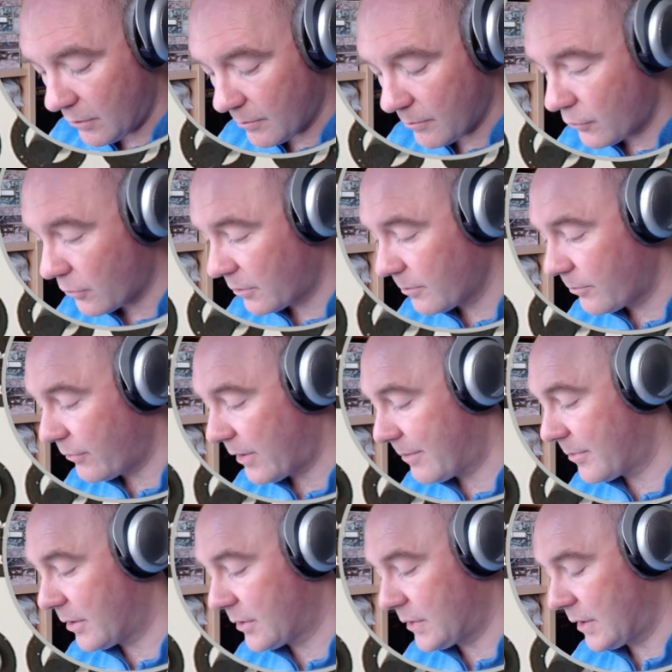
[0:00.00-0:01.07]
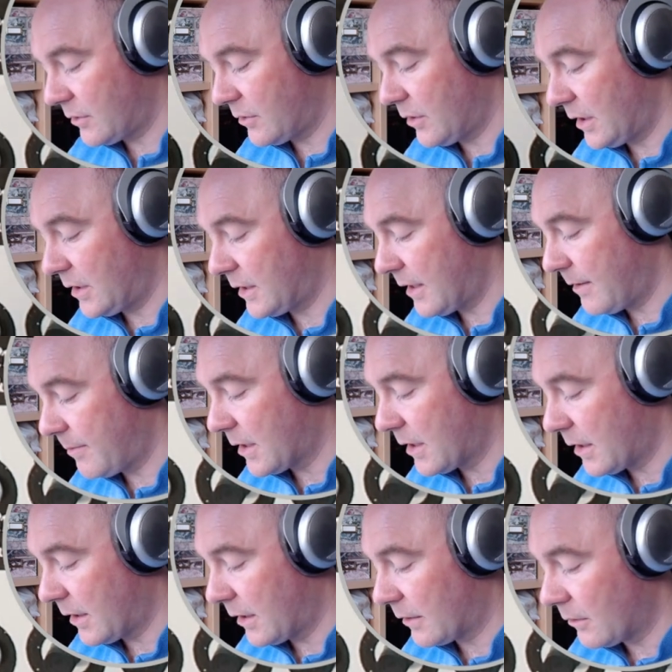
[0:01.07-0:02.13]
important parameters that you need to keep an
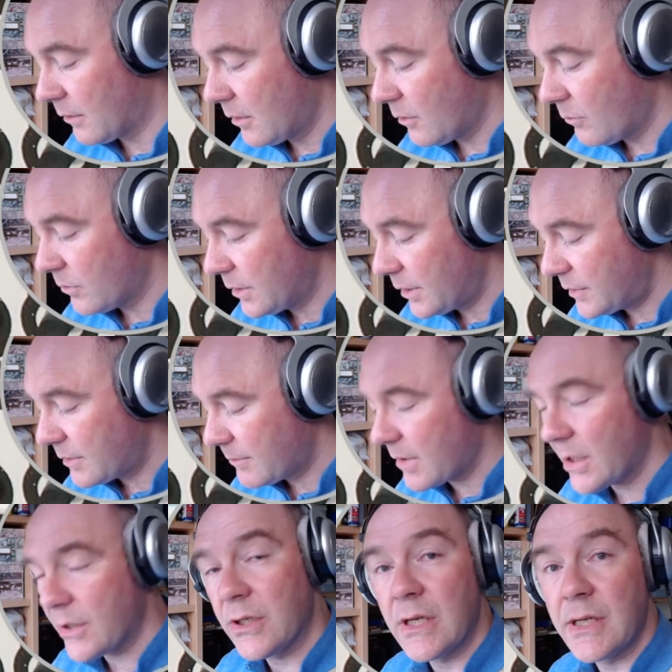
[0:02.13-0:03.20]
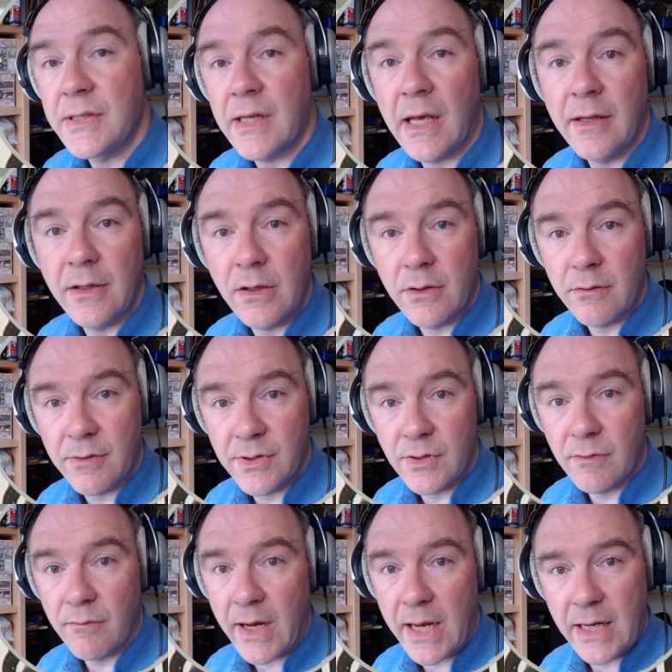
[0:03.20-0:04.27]
eye on. One is the modulus and the other is the
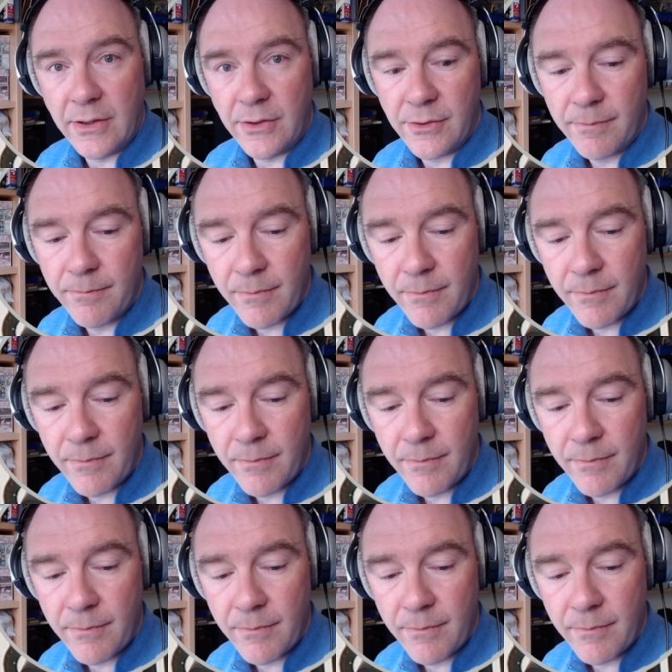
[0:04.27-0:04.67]
range.